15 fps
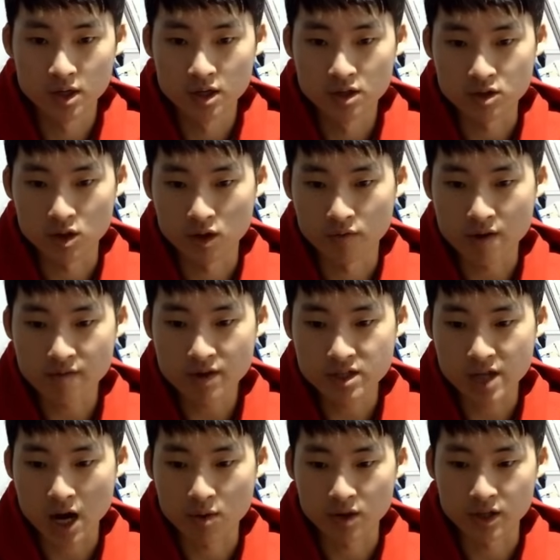So if I have a
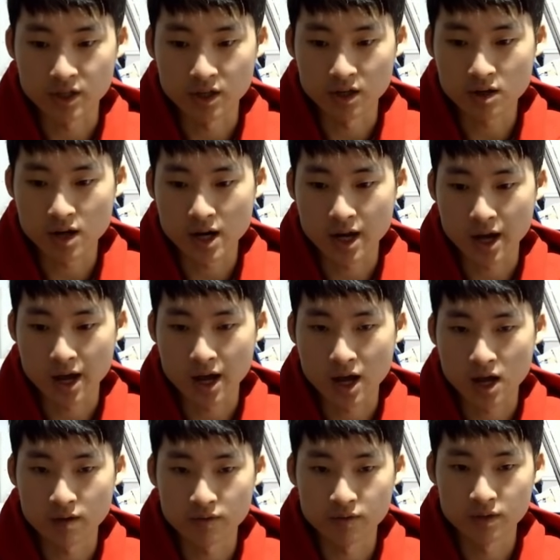Zyra here and I
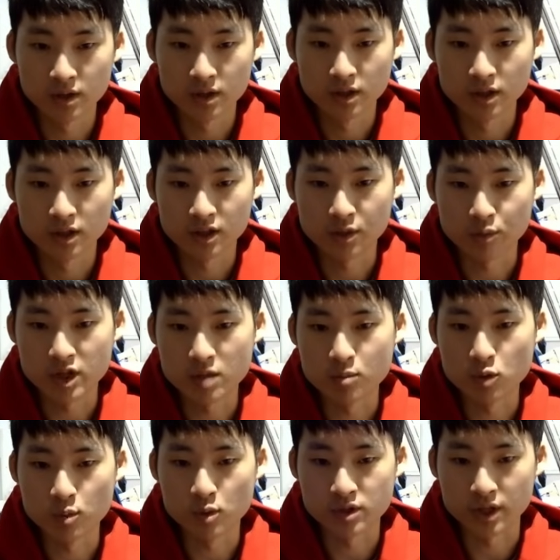have three
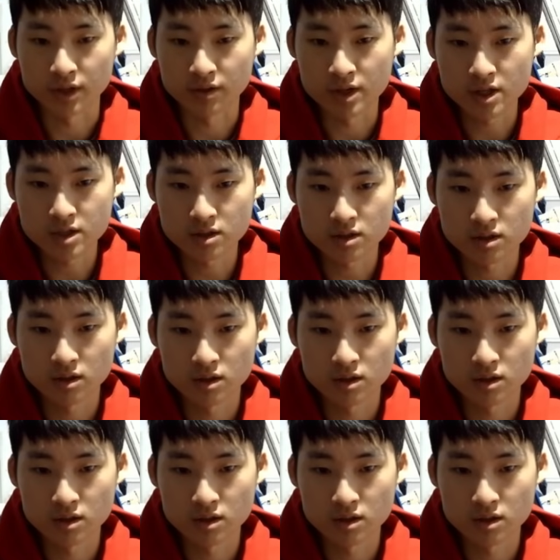Amumus like this,